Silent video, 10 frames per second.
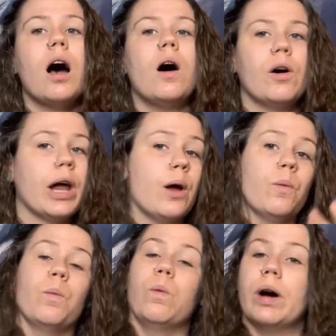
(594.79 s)
Okay,
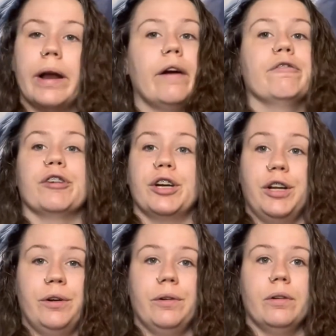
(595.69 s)
whatever,
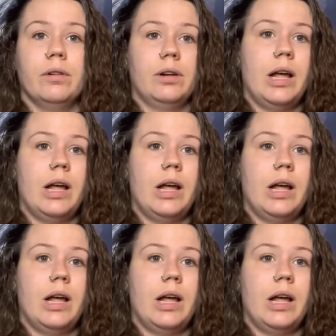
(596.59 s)
dude.